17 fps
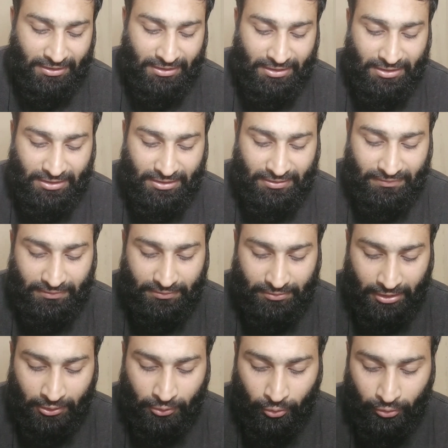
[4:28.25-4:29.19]
is
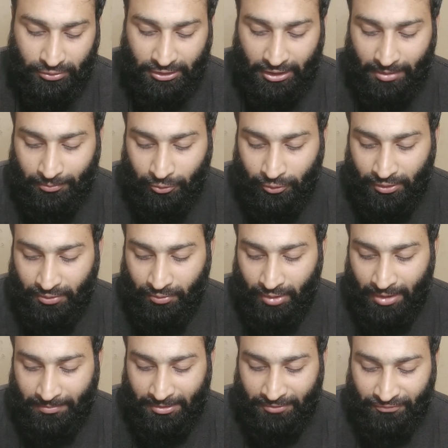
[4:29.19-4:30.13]
the growth hormone
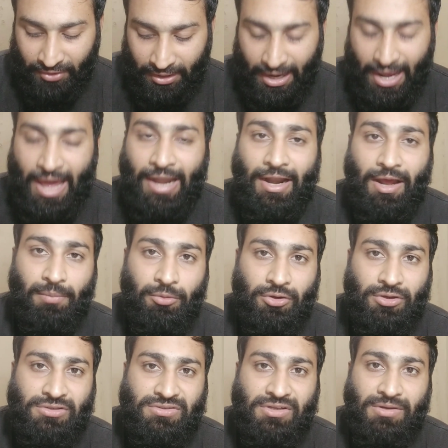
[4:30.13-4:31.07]
requirement for
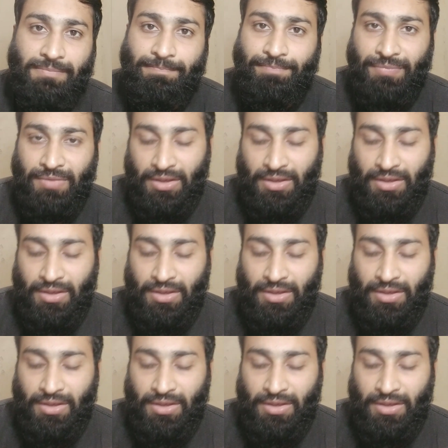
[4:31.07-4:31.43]
anabolism.